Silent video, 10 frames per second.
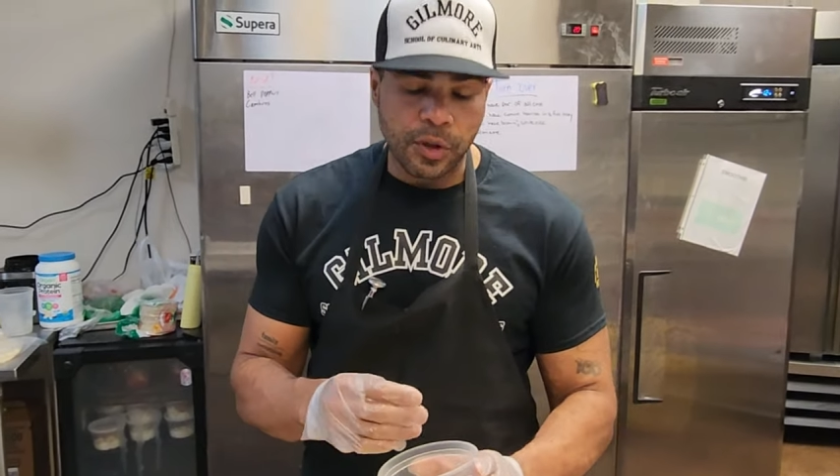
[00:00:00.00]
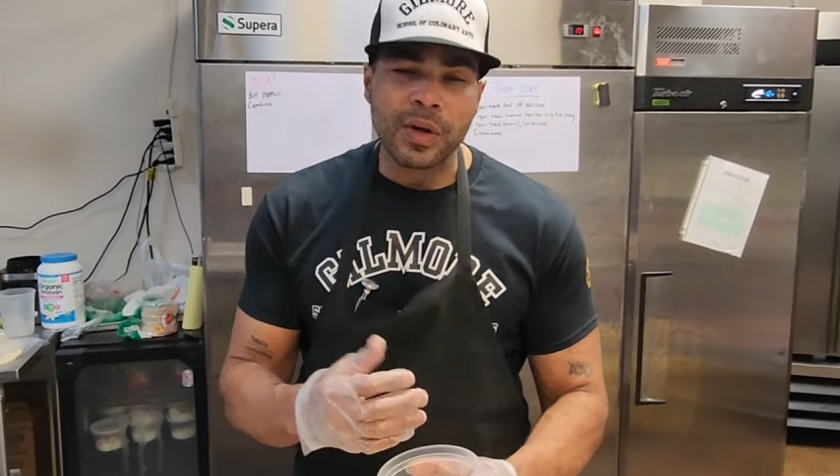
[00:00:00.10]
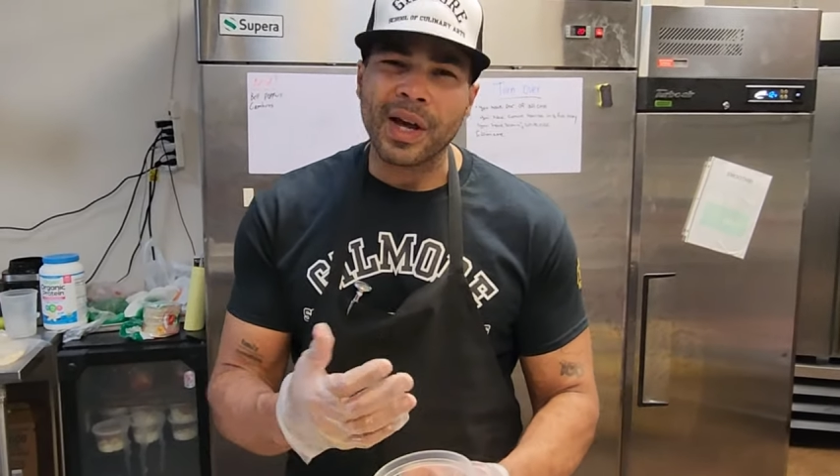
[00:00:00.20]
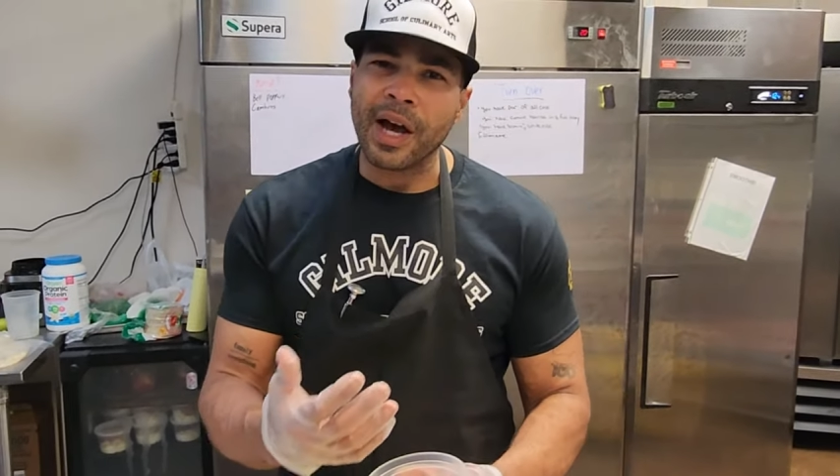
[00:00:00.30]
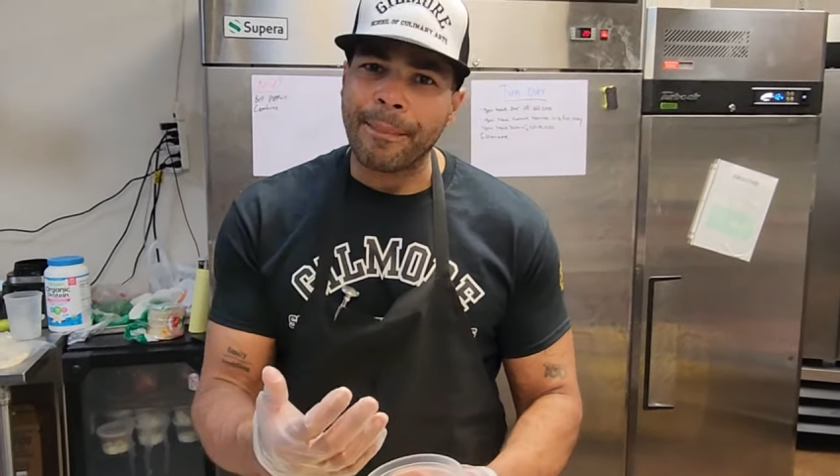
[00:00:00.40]
You
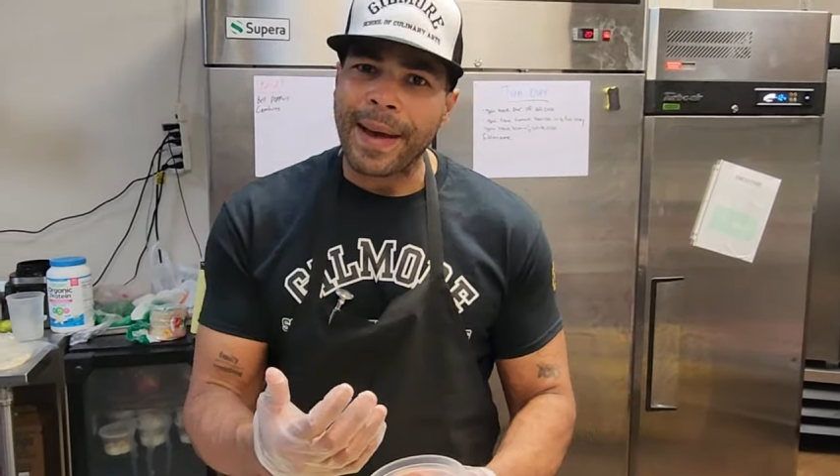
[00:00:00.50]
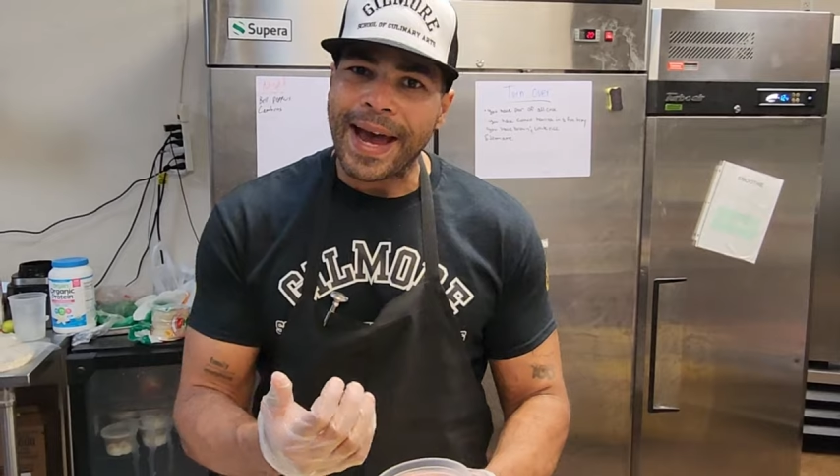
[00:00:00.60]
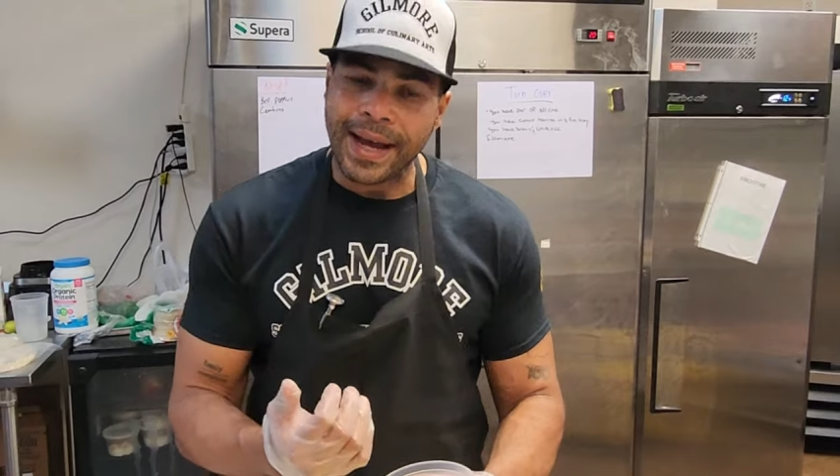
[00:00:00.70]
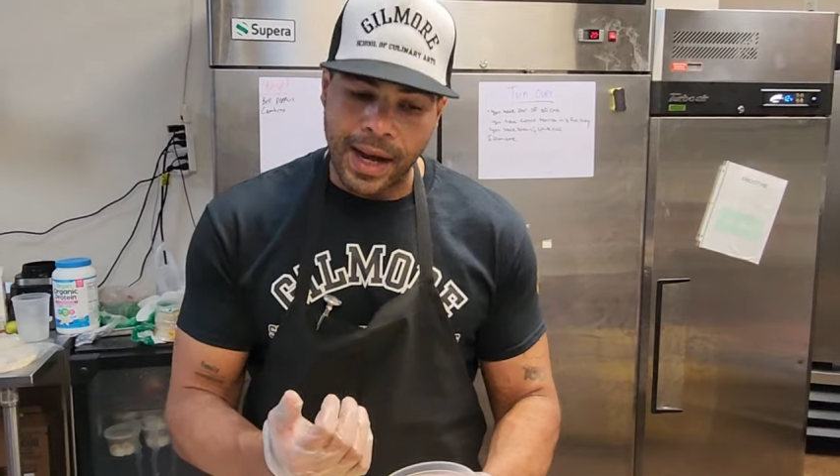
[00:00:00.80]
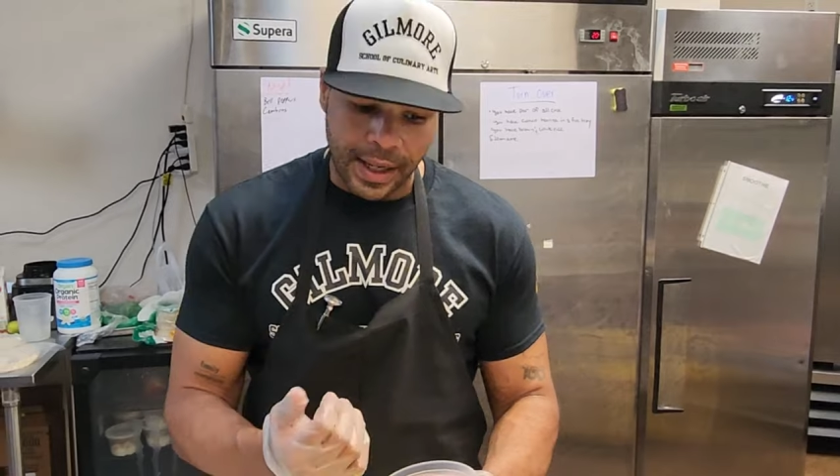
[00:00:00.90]
can cut
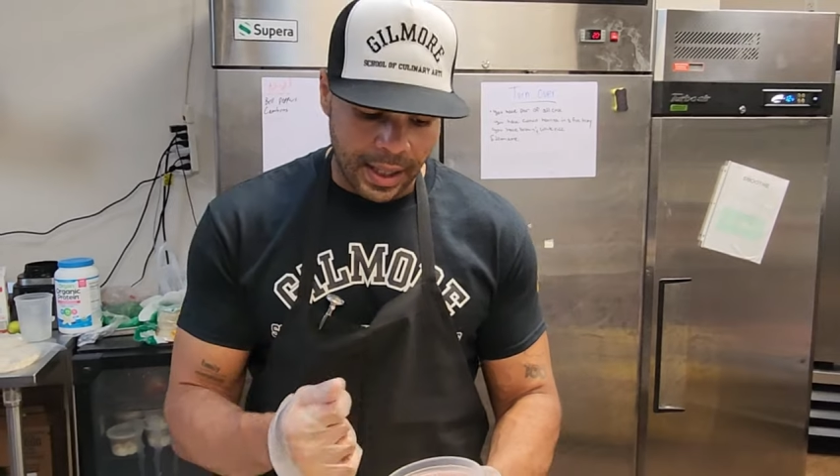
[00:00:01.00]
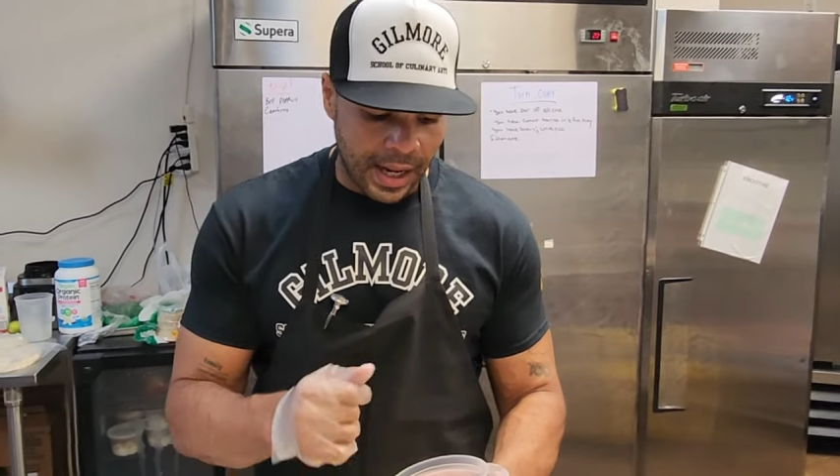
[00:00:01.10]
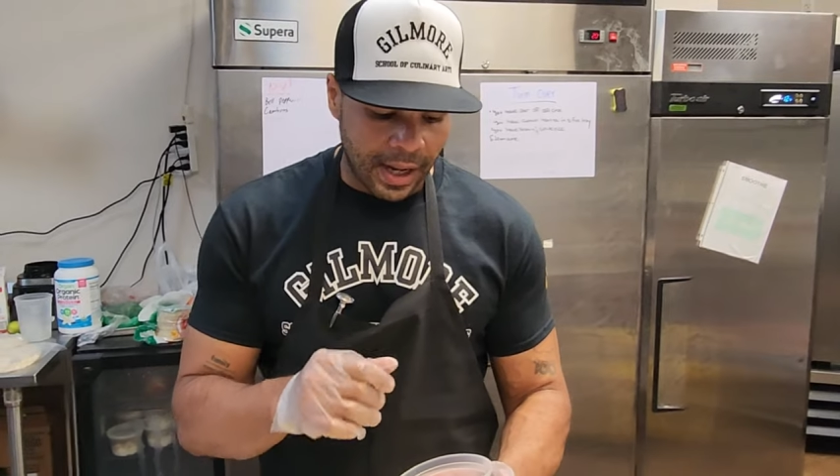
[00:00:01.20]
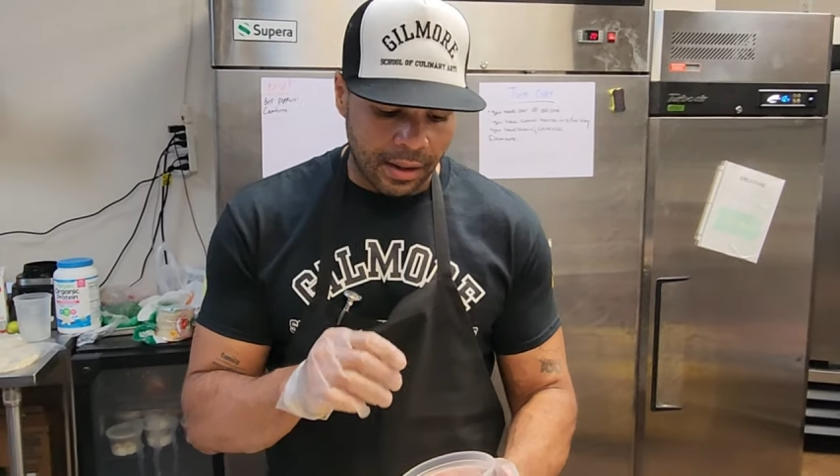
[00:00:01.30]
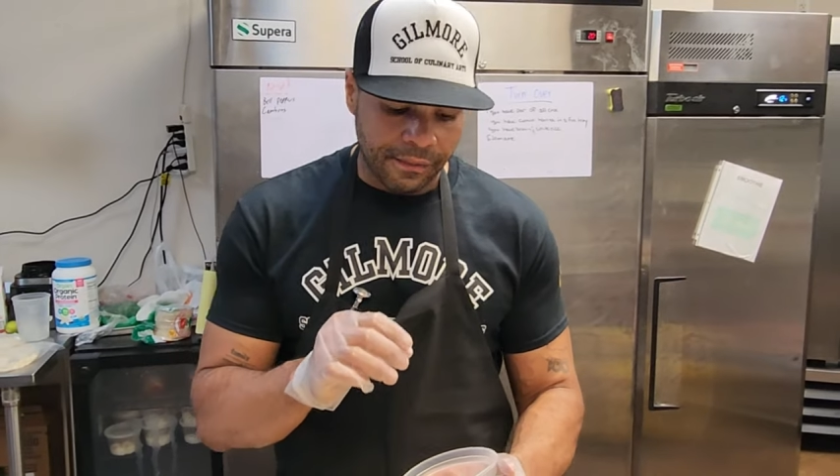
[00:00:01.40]
back on it.
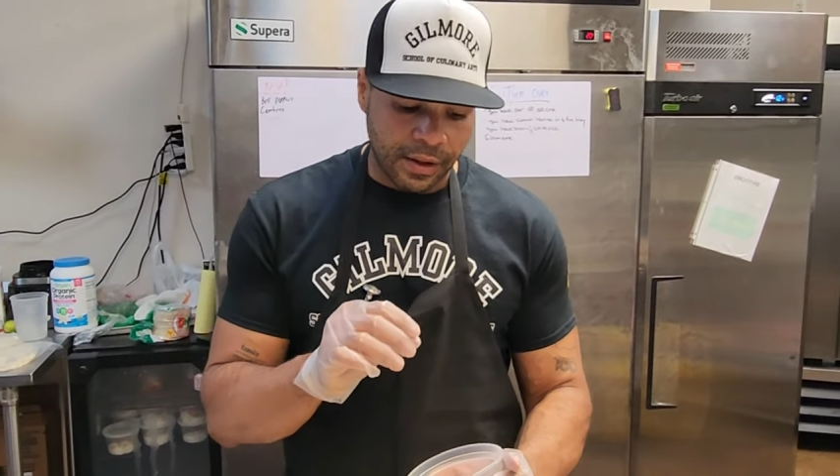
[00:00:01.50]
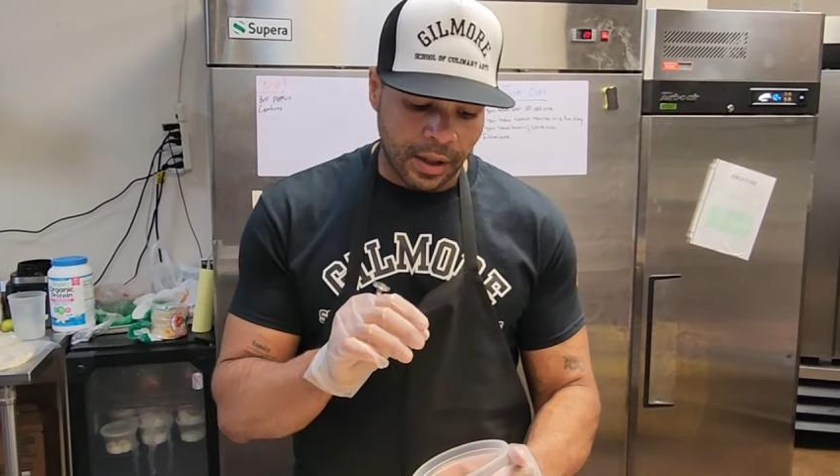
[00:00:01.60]
I have